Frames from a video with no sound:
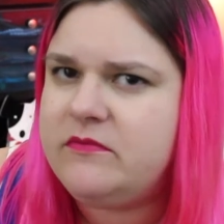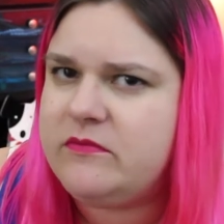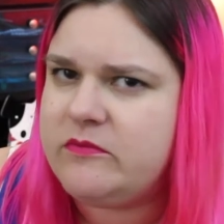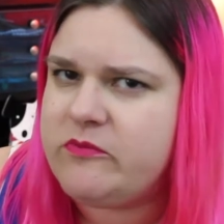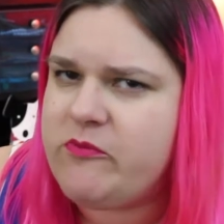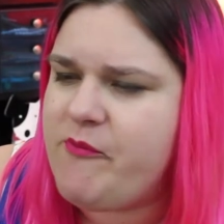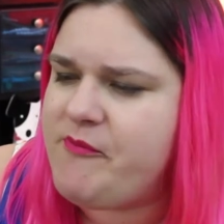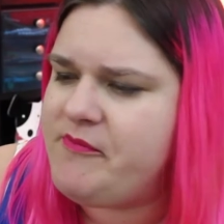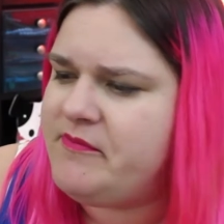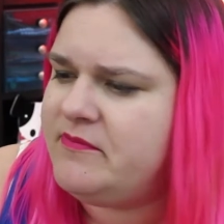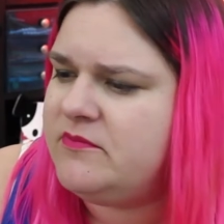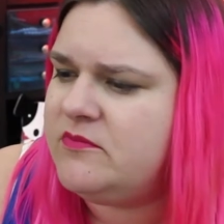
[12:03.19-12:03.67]

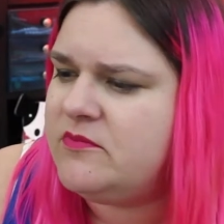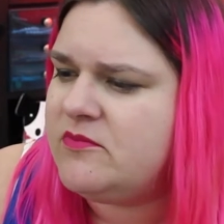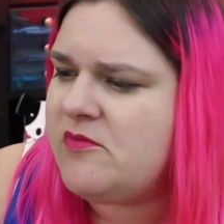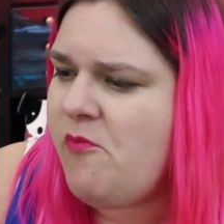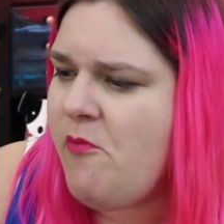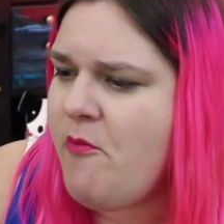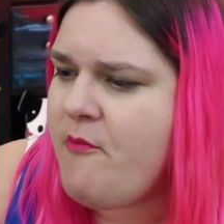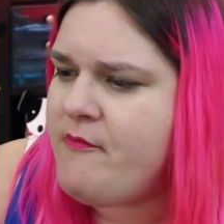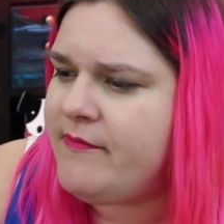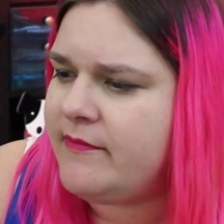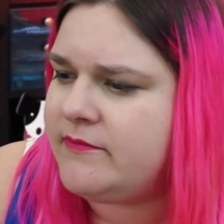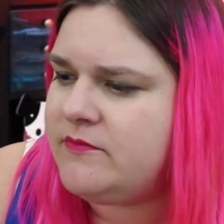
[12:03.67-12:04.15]
Do
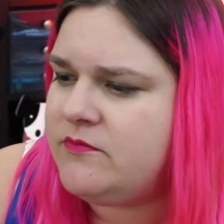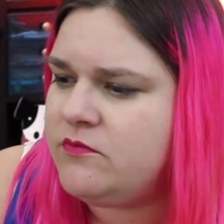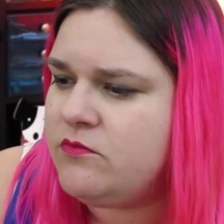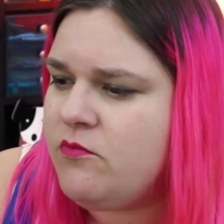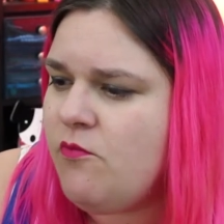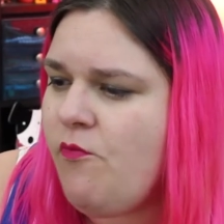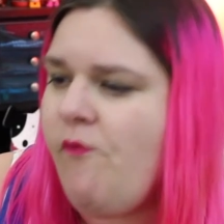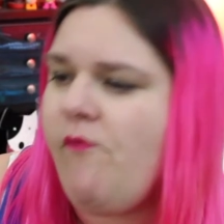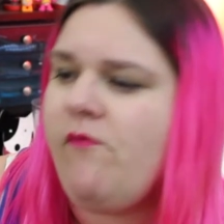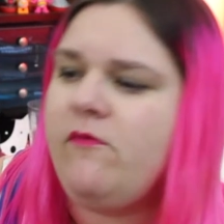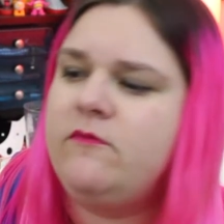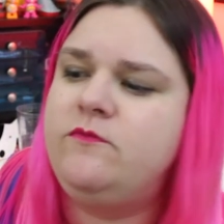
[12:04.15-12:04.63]

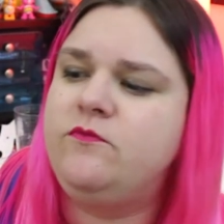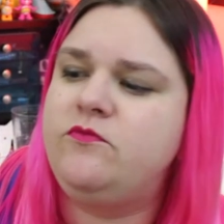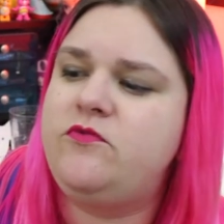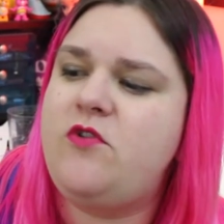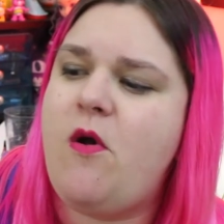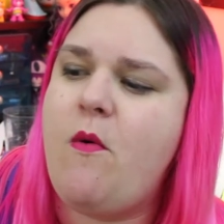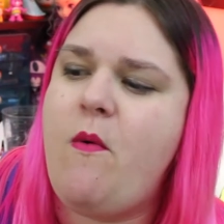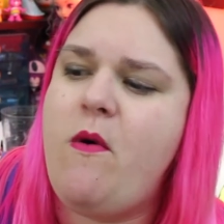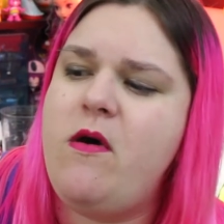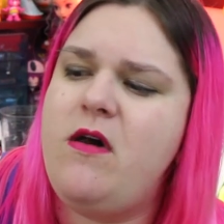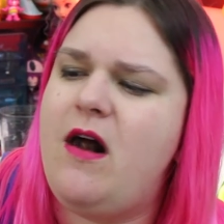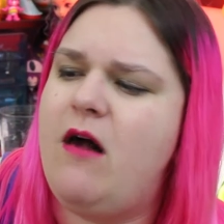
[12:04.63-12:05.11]

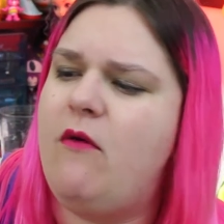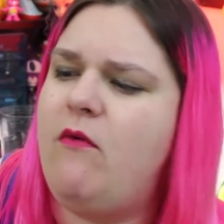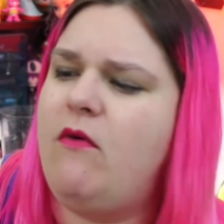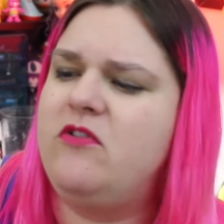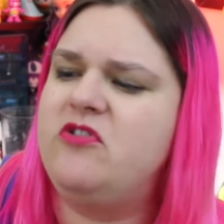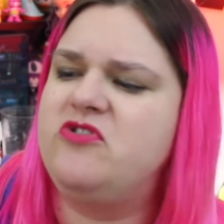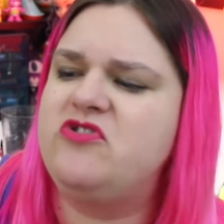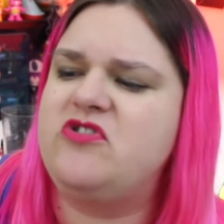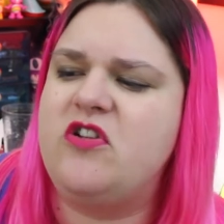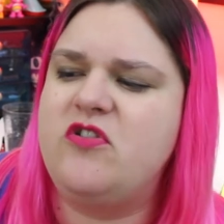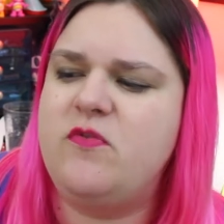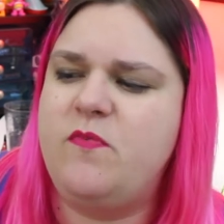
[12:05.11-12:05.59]
you remember that one
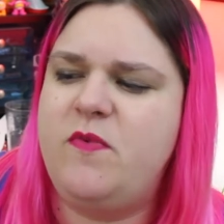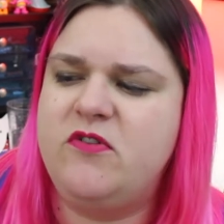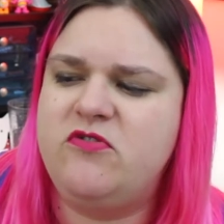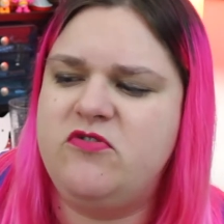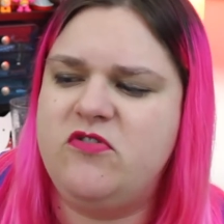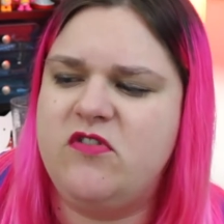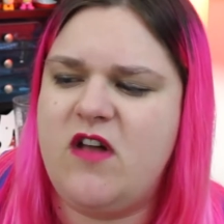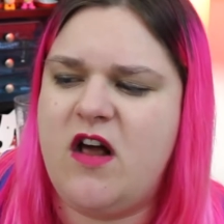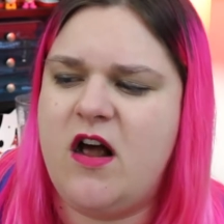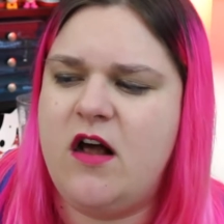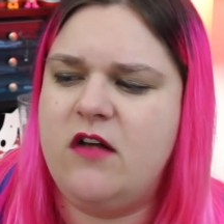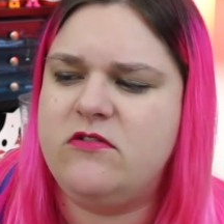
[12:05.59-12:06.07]
that's got the picture
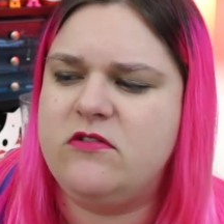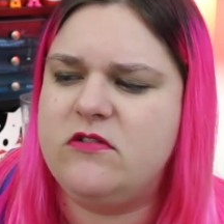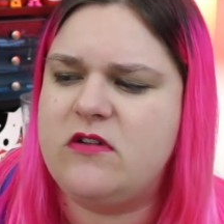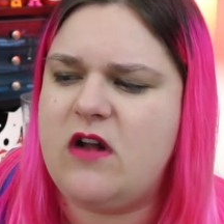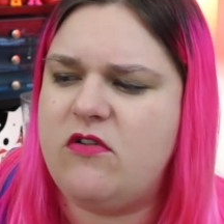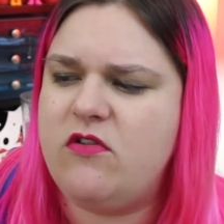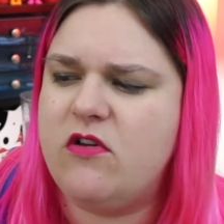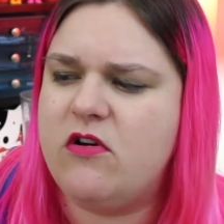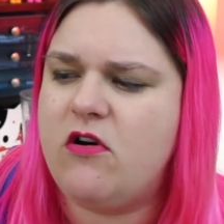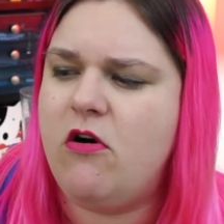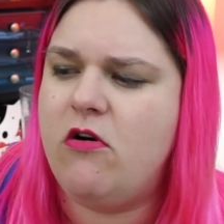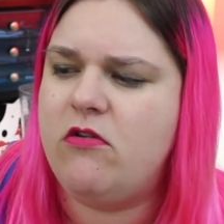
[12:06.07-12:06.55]
of the
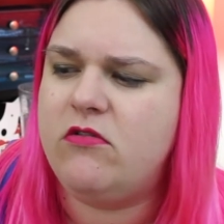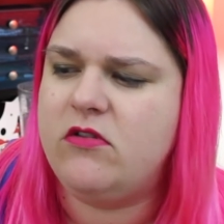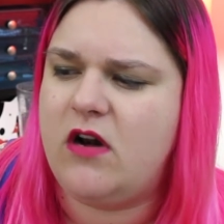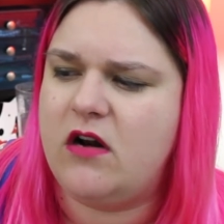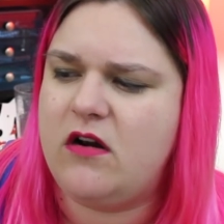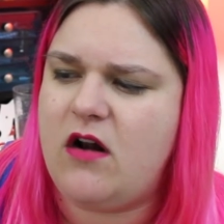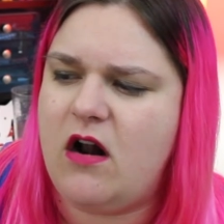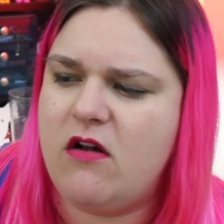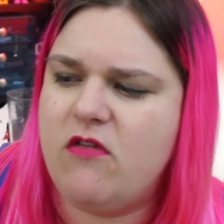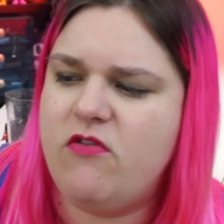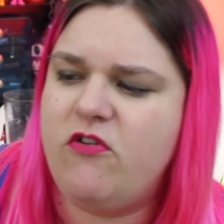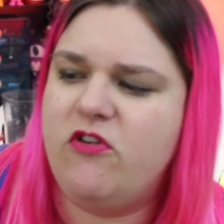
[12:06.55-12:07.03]
hazelnut and the coconut
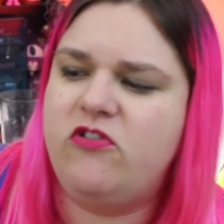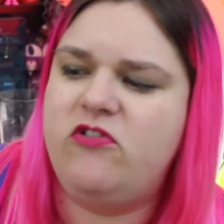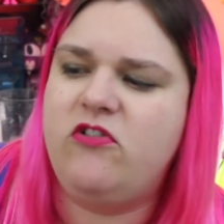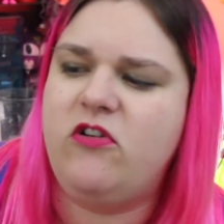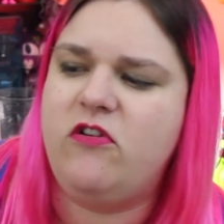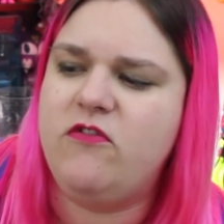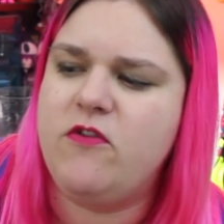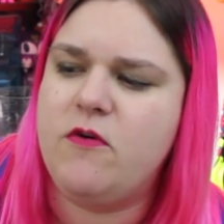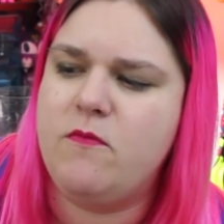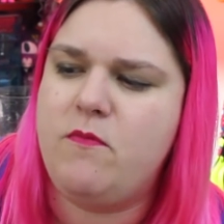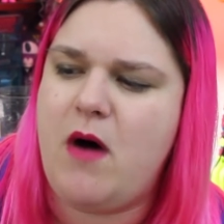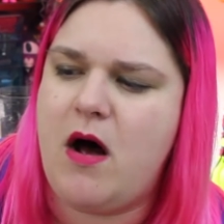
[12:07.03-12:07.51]
on it? The
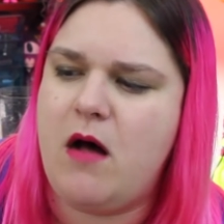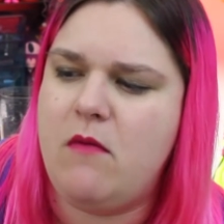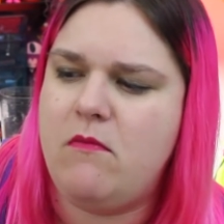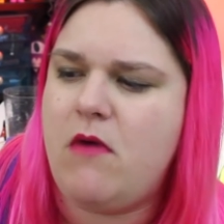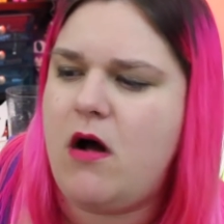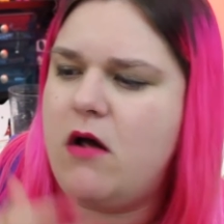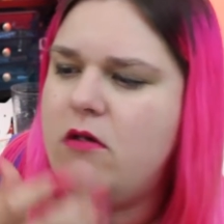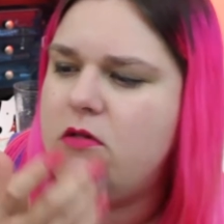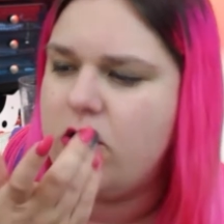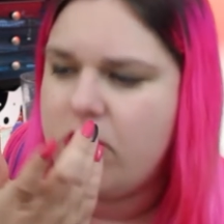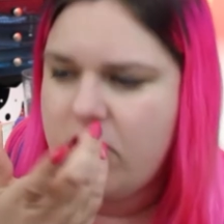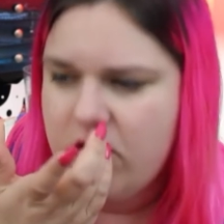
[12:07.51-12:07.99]
silver
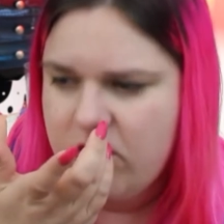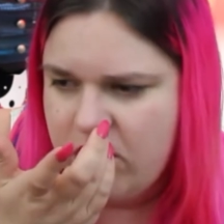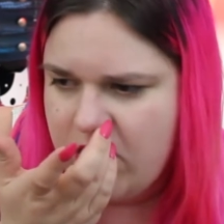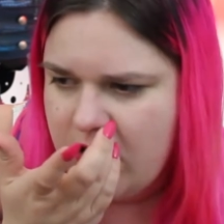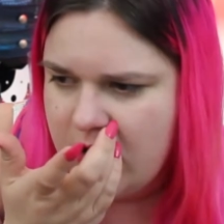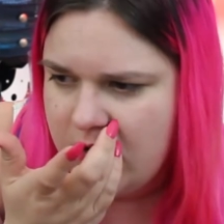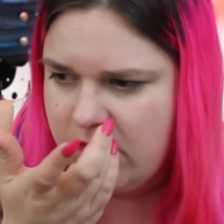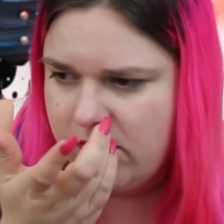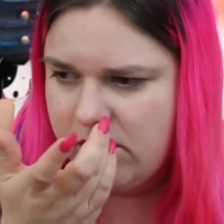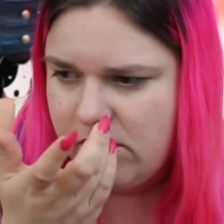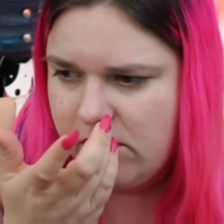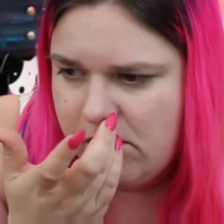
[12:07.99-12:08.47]
bonbon looking
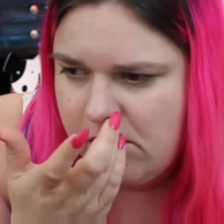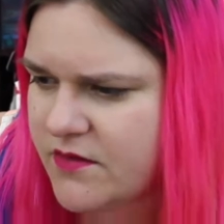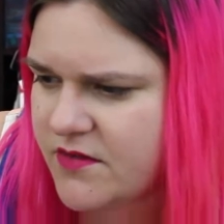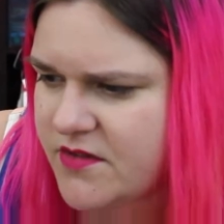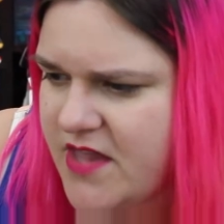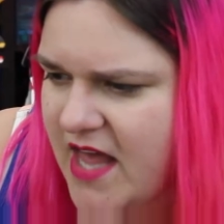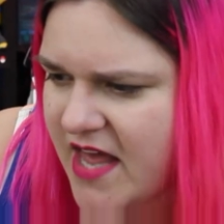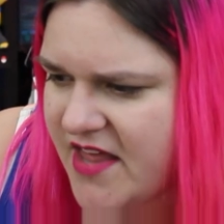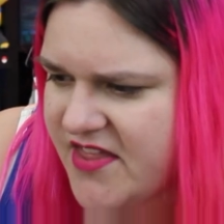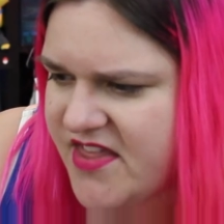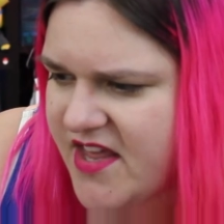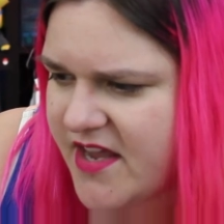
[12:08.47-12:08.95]
thing?
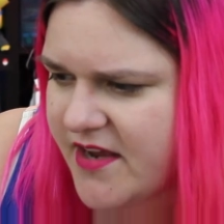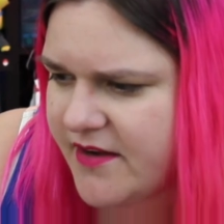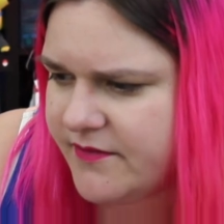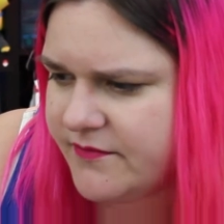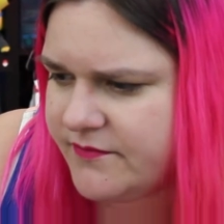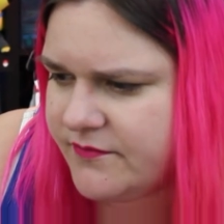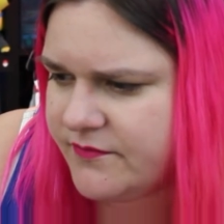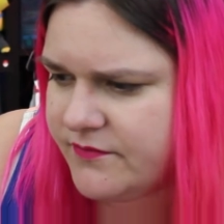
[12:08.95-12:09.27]
That thing.